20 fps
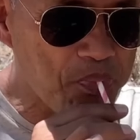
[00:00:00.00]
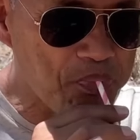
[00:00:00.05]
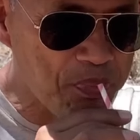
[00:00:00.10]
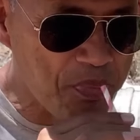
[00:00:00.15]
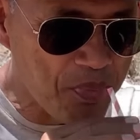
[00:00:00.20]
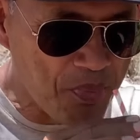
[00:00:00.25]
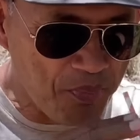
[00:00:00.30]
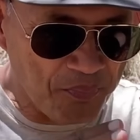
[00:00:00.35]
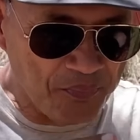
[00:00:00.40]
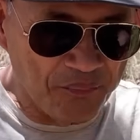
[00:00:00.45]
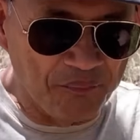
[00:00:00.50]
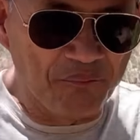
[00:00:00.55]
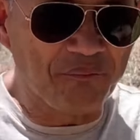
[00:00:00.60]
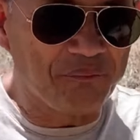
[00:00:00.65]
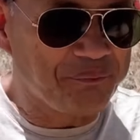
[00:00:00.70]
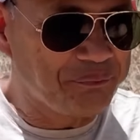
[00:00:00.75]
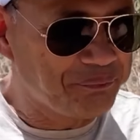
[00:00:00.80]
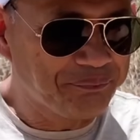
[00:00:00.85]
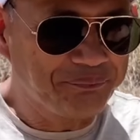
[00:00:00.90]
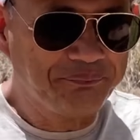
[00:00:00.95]
Isn't that good?
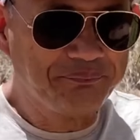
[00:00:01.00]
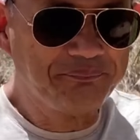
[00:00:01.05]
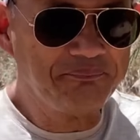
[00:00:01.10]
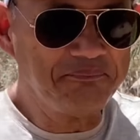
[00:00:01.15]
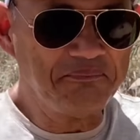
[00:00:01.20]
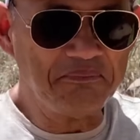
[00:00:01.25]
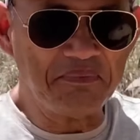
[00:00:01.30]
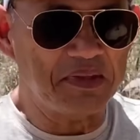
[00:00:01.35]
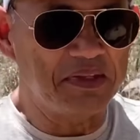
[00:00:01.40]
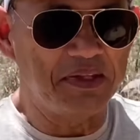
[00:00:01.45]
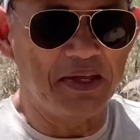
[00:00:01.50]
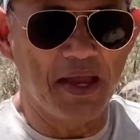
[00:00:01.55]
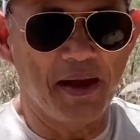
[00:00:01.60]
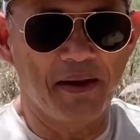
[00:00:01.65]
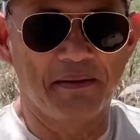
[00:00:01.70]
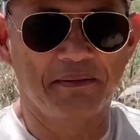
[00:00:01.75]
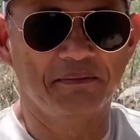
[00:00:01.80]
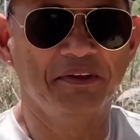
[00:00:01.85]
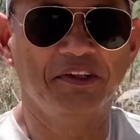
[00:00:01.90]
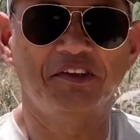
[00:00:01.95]
Yeah,
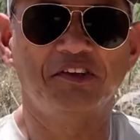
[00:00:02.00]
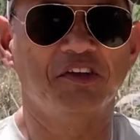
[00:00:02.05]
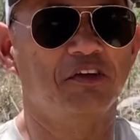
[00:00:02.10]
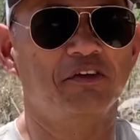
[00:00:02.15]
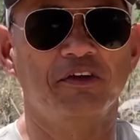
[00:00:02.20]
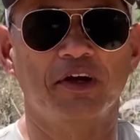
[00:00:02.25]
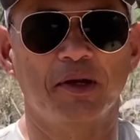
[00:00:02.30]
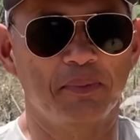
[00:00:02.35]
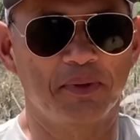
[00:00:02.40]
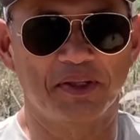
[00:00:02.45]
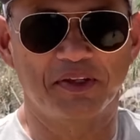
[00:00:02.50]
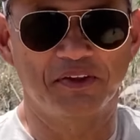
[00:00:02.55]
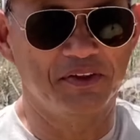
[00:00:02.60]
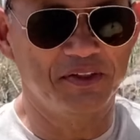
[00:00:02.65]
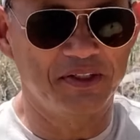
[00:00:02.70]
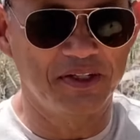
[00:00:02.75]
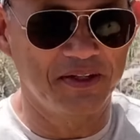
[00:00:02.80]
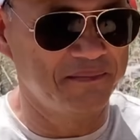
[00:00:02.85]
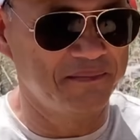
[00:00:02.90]
it's incredibly good.